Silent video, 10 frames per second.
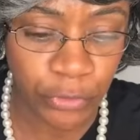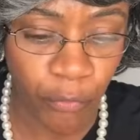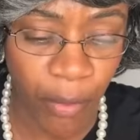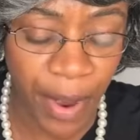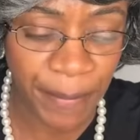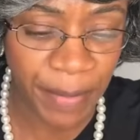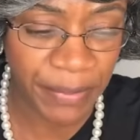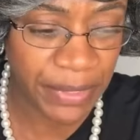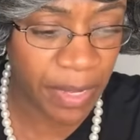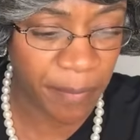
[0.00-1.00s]
to do your choir
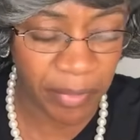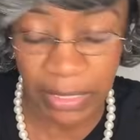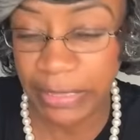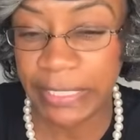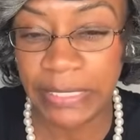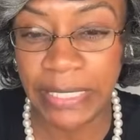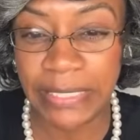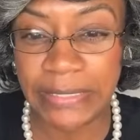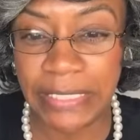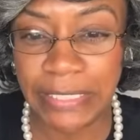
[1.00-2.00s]
member number, anything
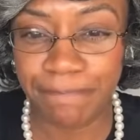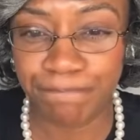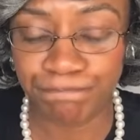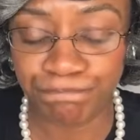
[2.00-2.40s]
like that.